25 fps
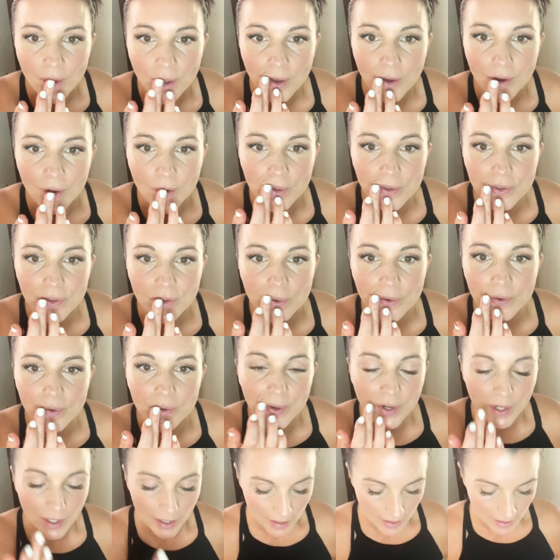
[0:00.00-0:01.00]
also.
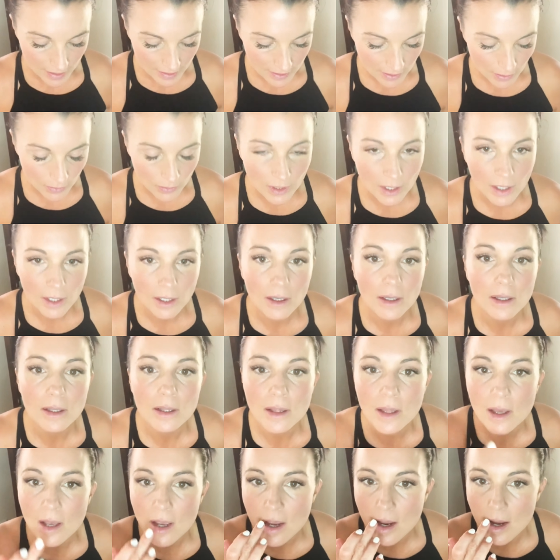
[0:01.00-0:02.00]
So
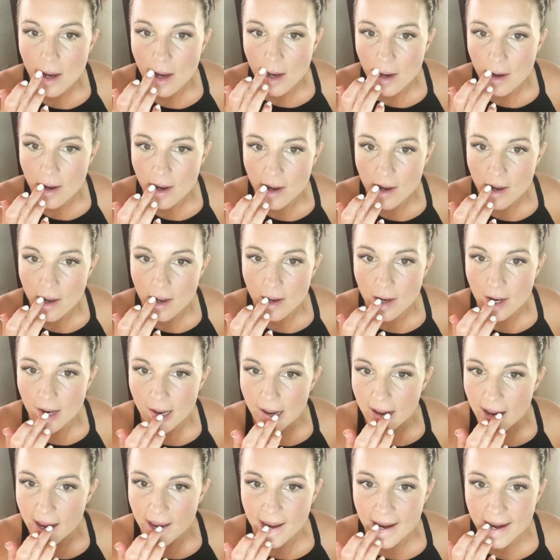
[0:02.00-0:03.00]
that
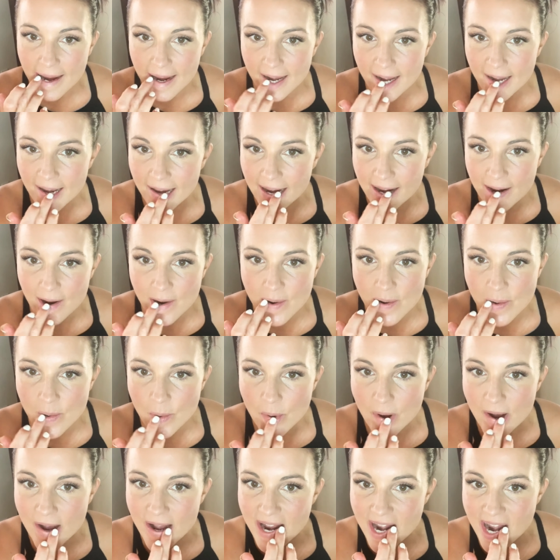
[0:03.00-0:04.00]
any
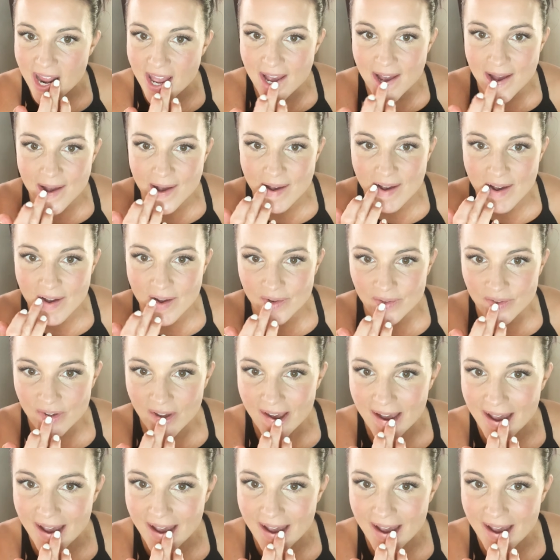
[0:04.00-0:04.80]
one of